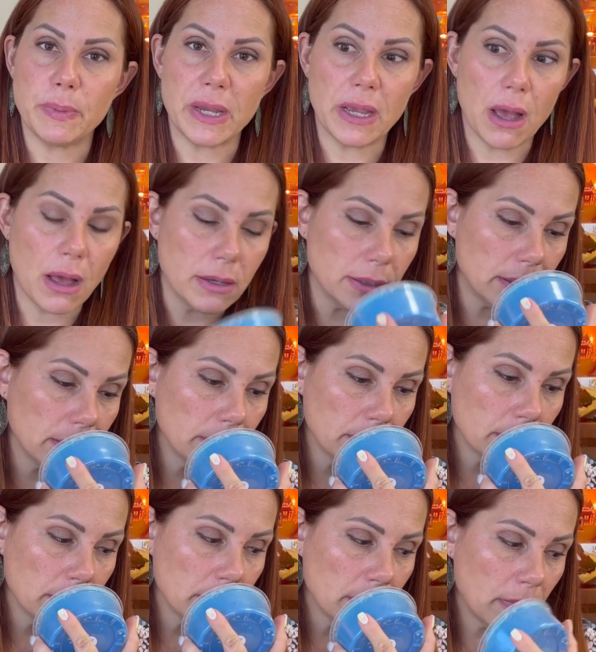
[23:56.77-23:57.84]
because
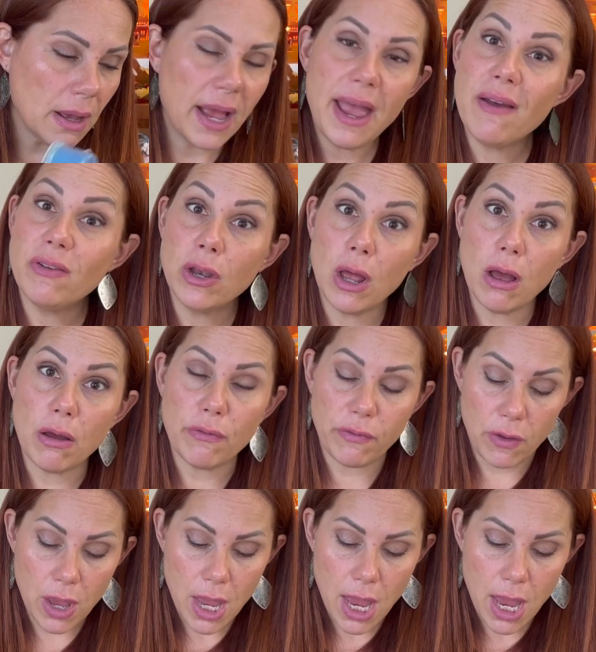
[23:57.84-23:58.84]
I have enough.